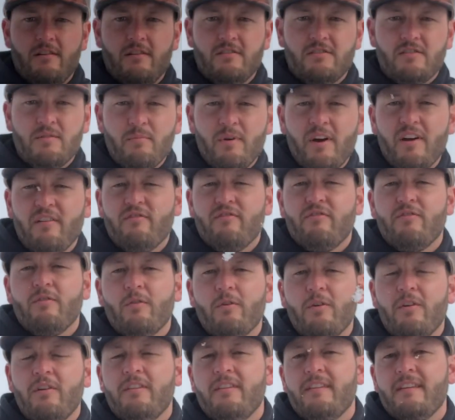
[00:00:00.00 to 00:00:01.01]
So my
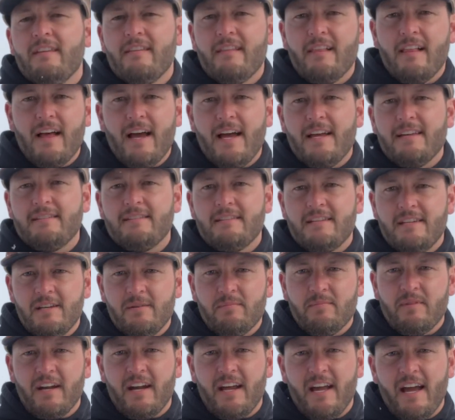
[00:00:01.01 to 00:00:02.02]
fourth and last
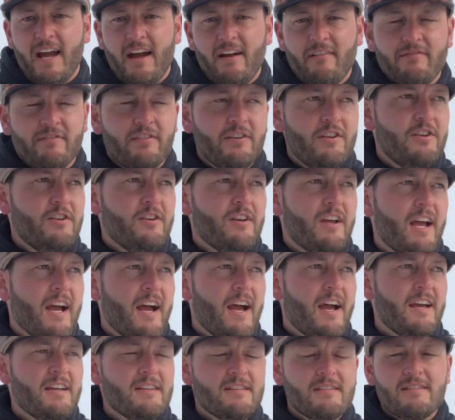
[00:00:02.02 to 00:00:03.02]
tip that I have for you
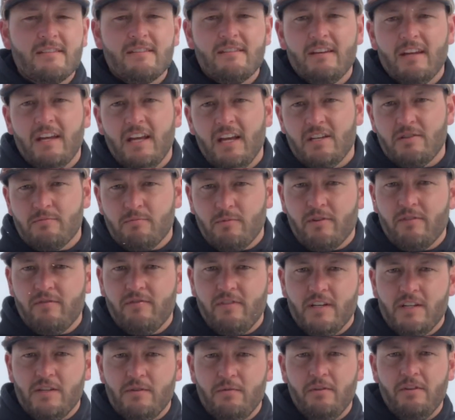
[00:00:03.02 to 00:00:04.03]
guys to catch more
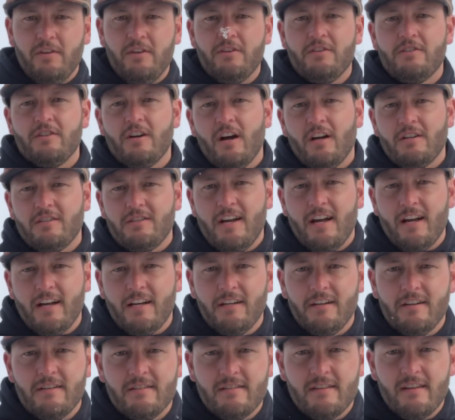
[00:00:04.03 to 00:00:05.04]
fish with your jaw
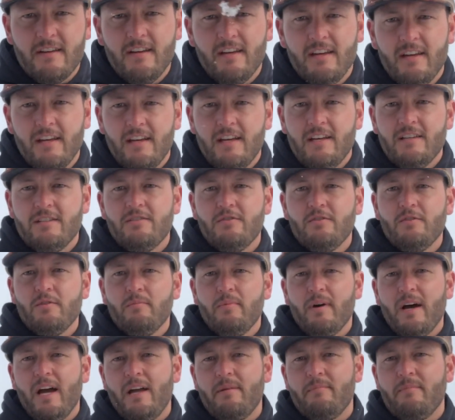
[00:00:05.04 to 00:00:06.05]
jackers is to
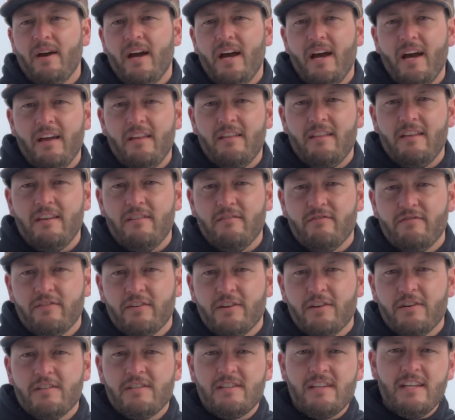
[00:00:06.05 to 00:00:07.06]
abide by the
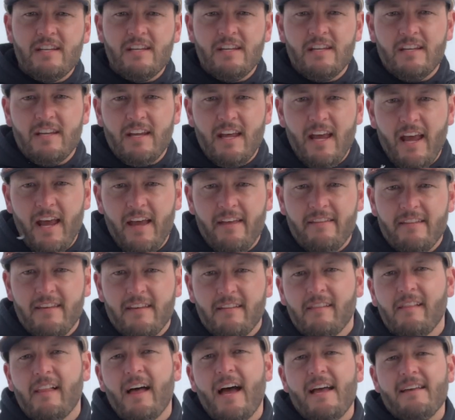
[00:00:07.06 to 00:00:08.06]
first in and the
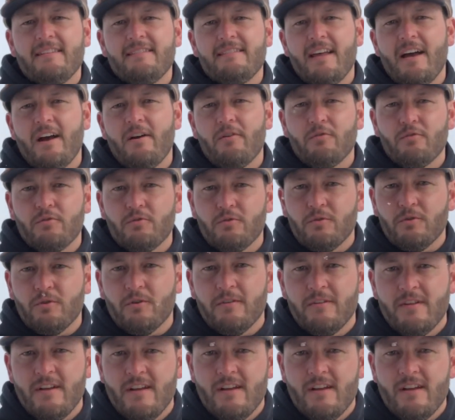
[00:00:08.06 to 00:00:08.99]
last out rule.